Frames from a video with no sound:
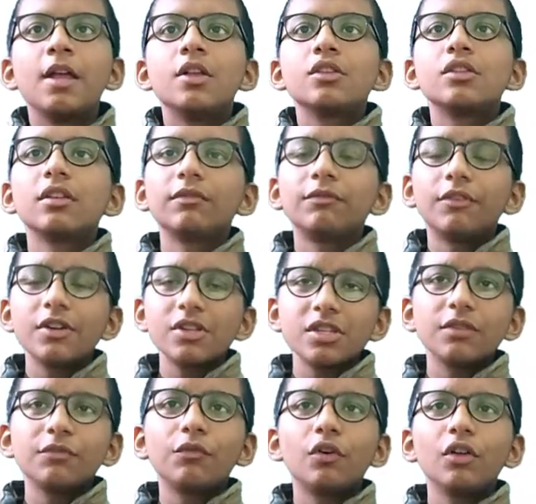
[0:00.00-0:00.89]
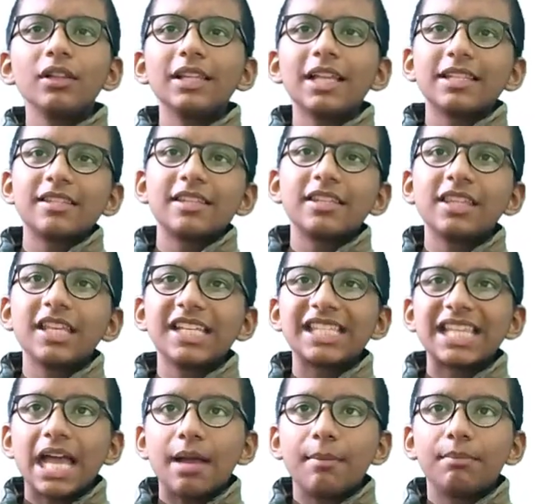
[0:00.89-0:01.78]
So first of all, let's see the
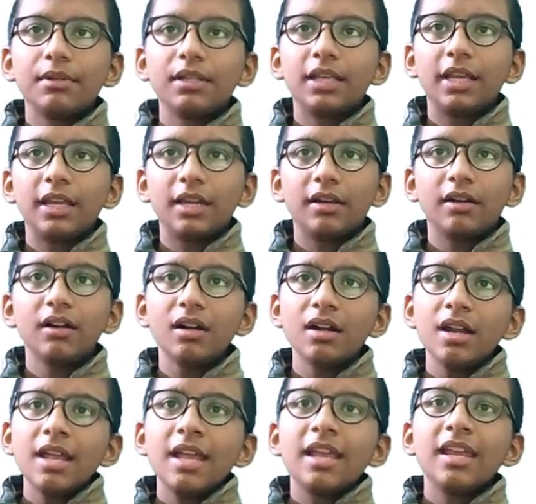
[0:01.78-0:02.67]
example here.